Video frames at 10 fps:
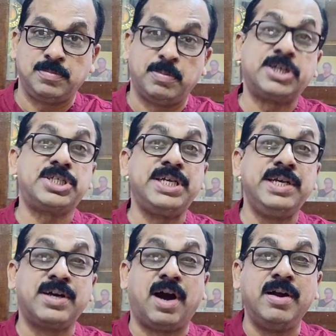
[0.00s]
But
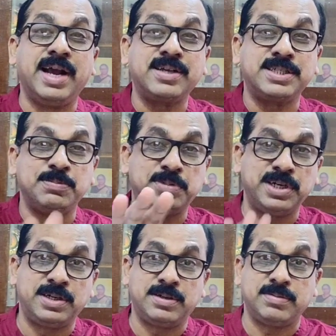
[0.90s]
she can't accept
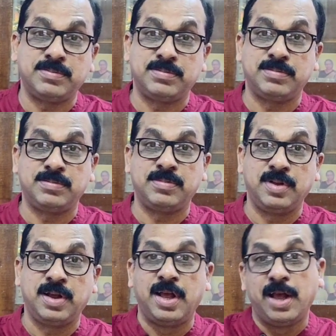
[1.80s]
it.
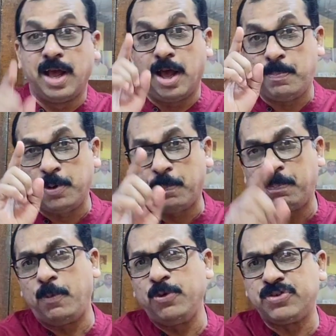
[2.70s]
A
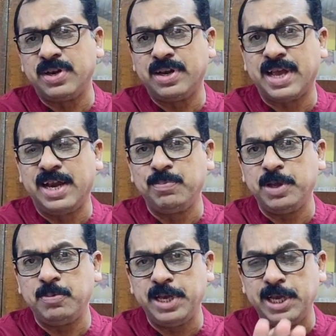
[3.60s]
proposal can
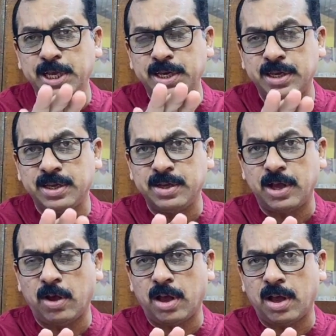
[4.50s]
be made
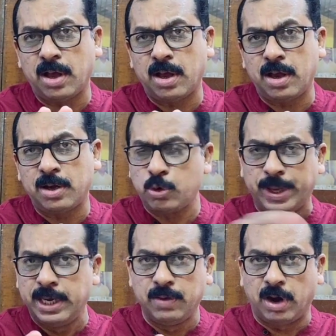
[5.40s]
to
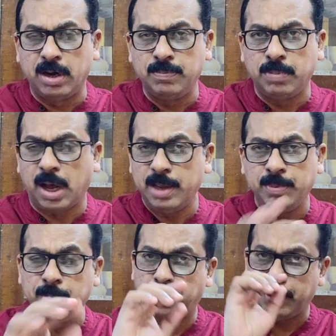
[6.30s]
anyone.
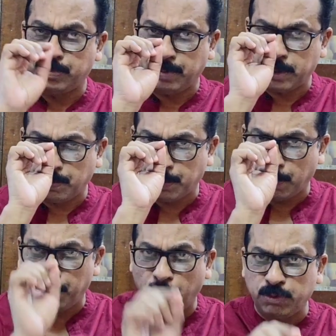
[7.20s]
But a
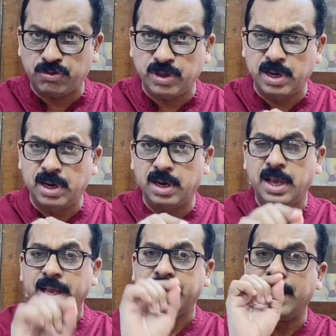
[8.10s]
proposal
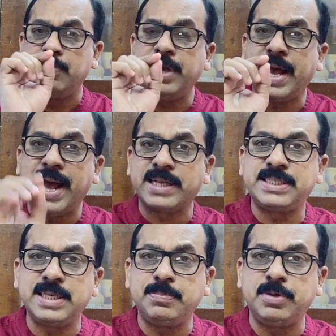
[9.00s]
can be
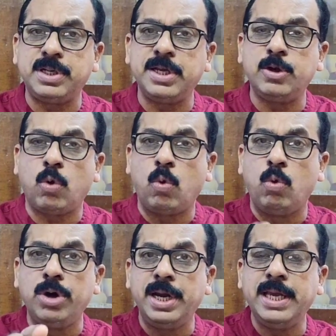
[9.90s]
accepted
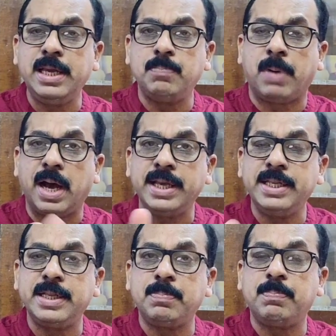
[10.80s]
only by
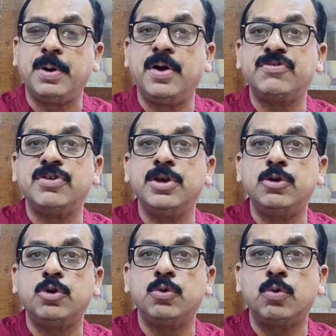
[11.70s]
the
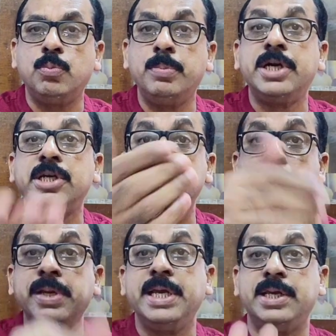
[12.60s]
person to whom it
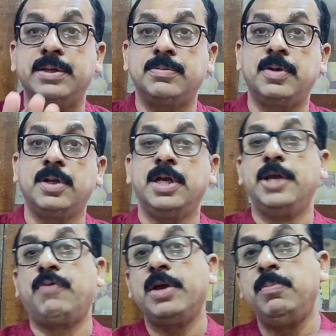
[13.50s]
is made.
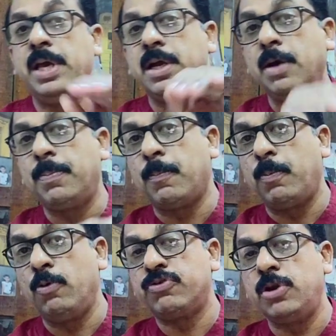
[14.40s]
If I make a
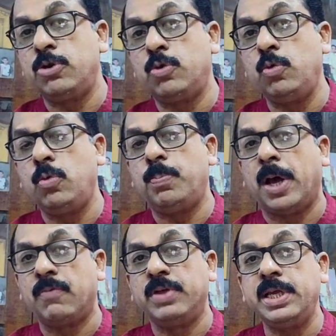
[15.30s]
proposal to
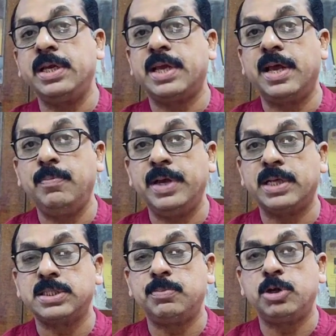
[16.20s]
Parvati, it can be
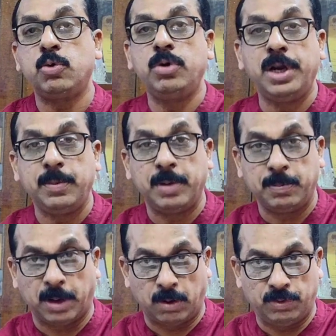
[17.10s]
accepted only
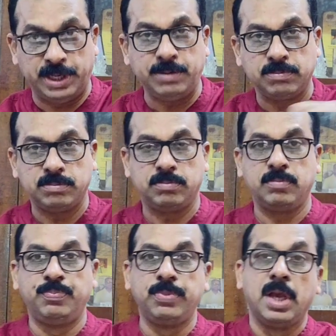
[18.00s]
by Parvati.
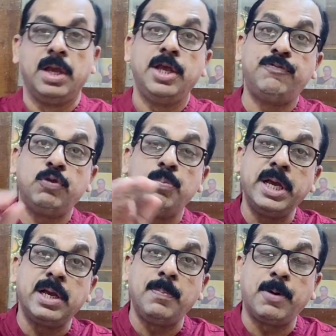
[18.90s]
If you
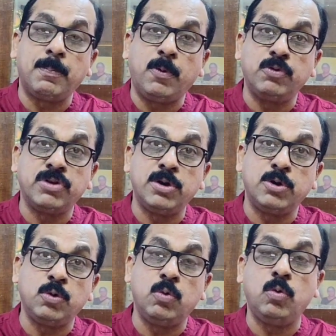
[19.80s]
make a
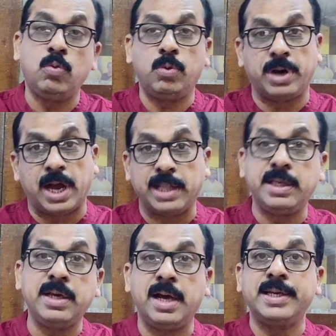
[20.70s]
proposal to
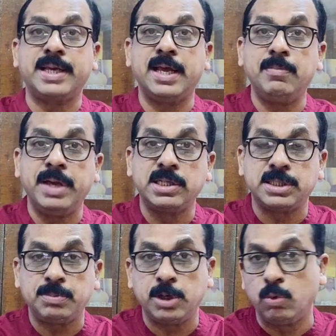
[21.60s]
Radhika, it can be
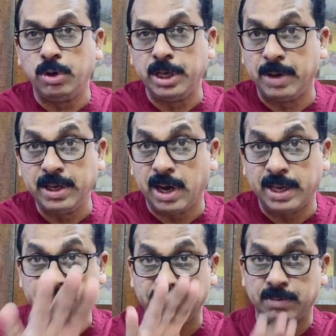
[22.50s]
accepted only by
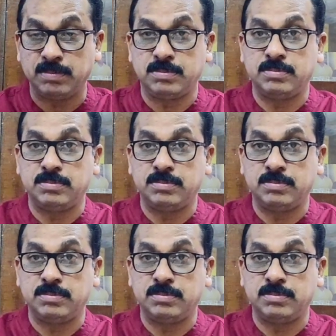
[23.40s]
Radhika.